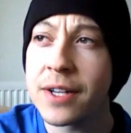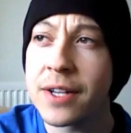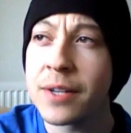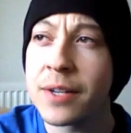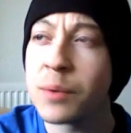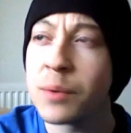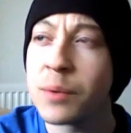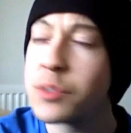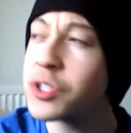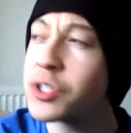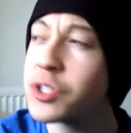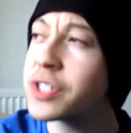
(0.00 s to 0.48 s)
it
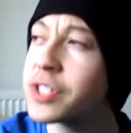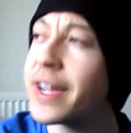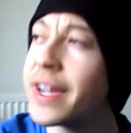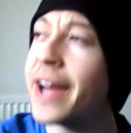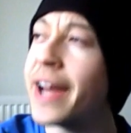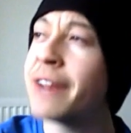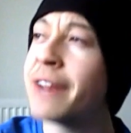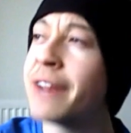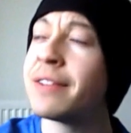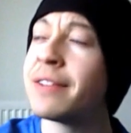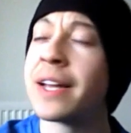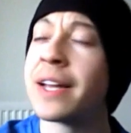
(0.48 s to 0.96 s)
was just
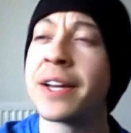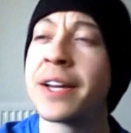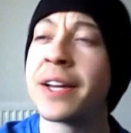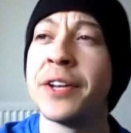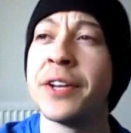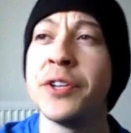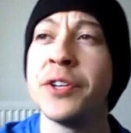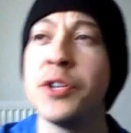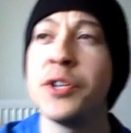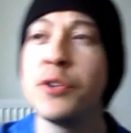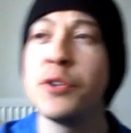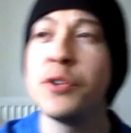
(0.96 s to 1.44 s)
kind of like a
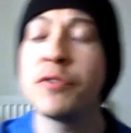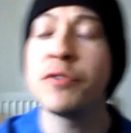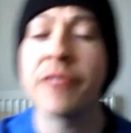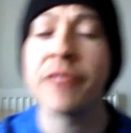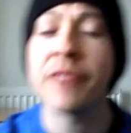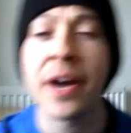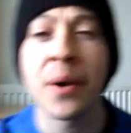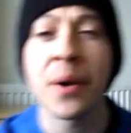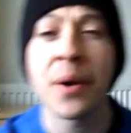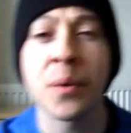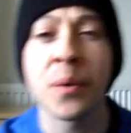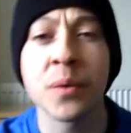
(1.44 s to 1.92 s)

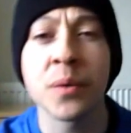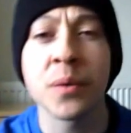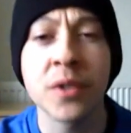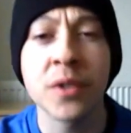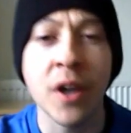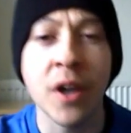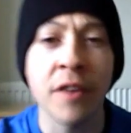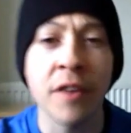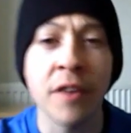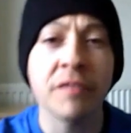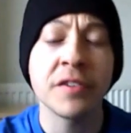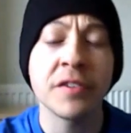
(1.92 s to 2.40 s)
newfound
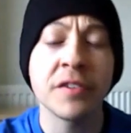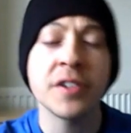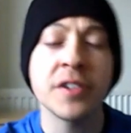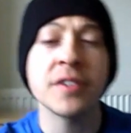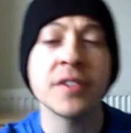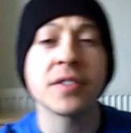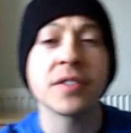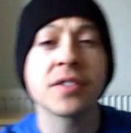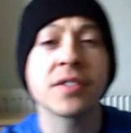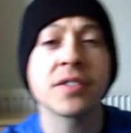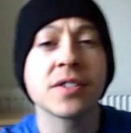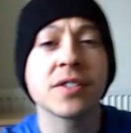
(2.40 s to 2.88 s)

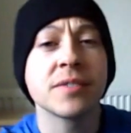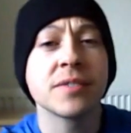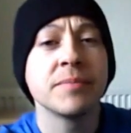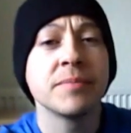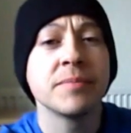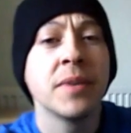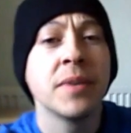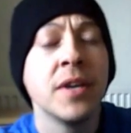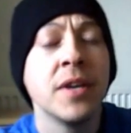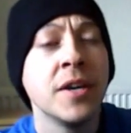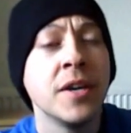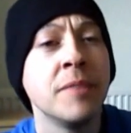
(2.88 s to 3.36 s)
confidence,
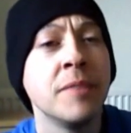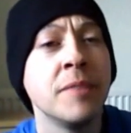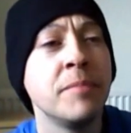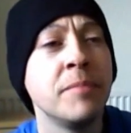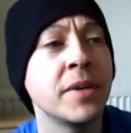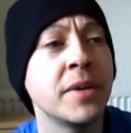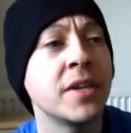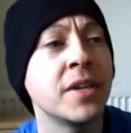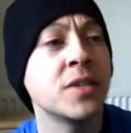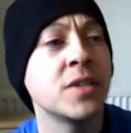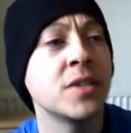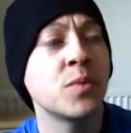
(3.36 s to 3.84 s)

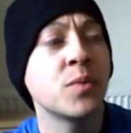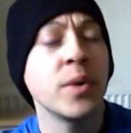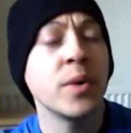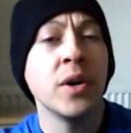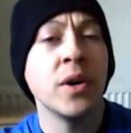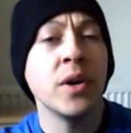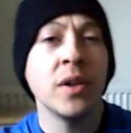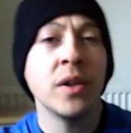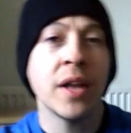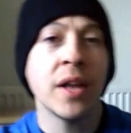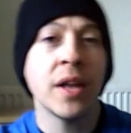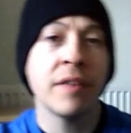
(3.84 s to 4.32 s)
because we
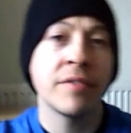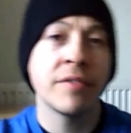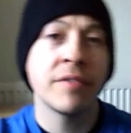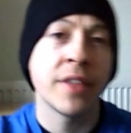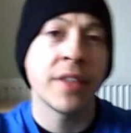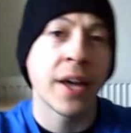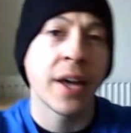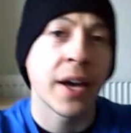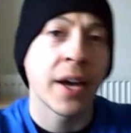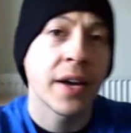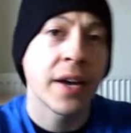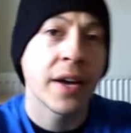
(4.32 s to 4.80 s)
all have
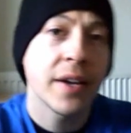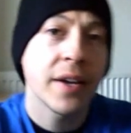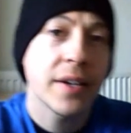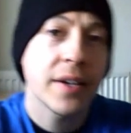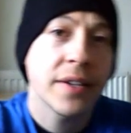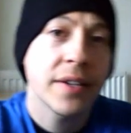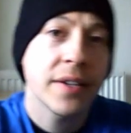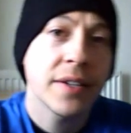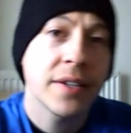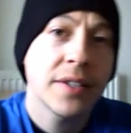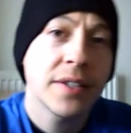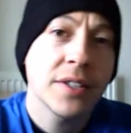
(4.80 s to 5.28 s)
that
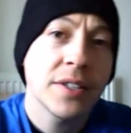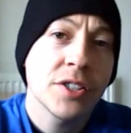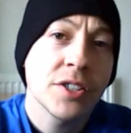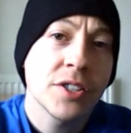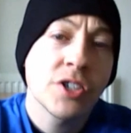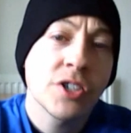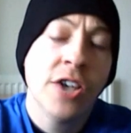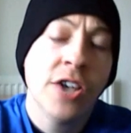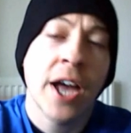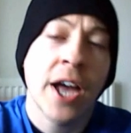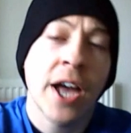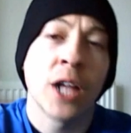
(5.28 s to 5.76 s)

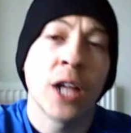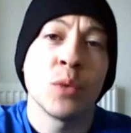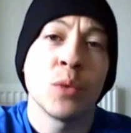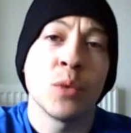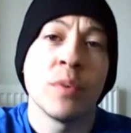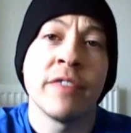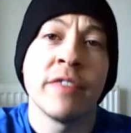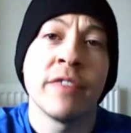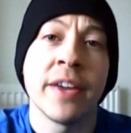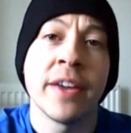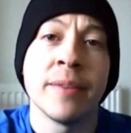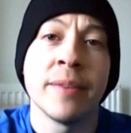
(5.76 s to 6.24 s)
child
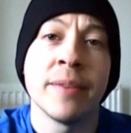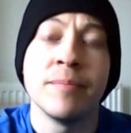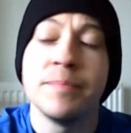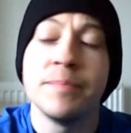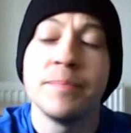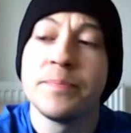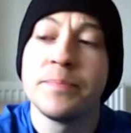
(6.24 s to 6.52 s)
within,